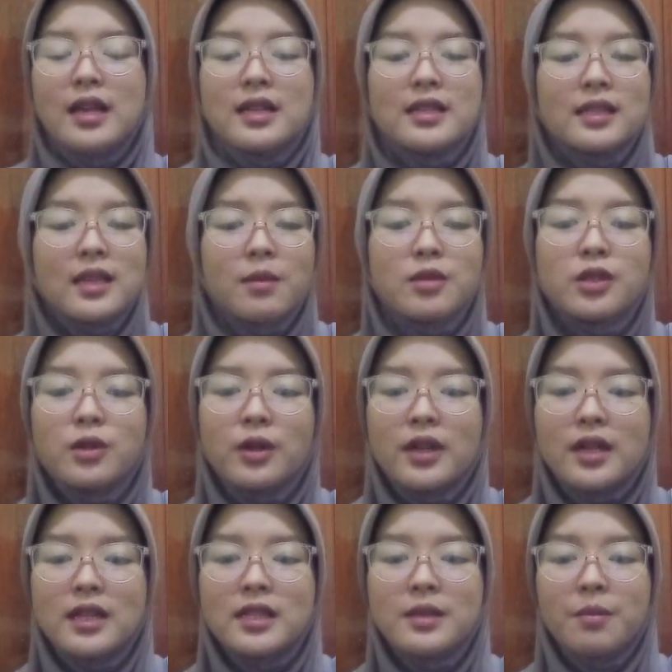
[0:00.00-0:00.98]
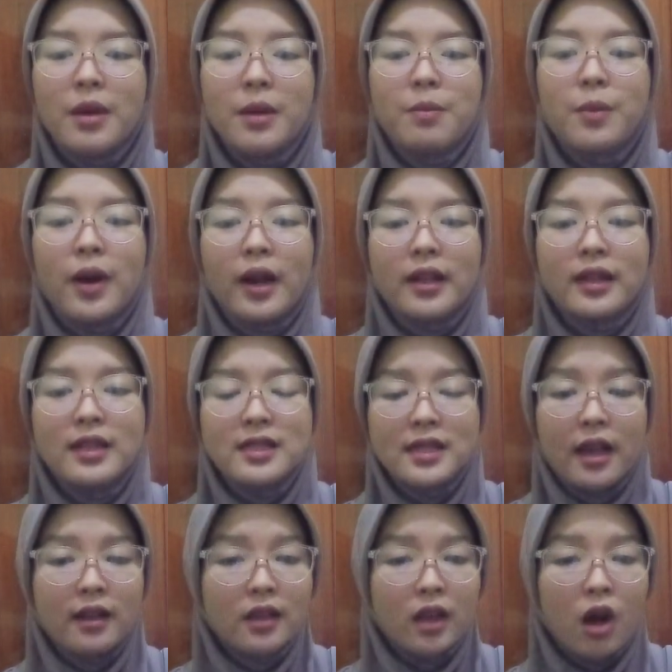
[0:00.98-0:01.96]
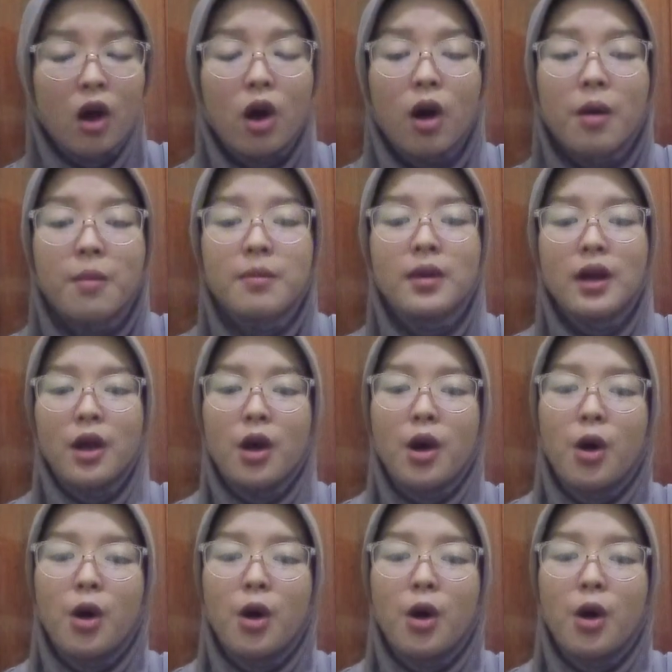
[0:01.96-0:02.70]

Some students may practice at home,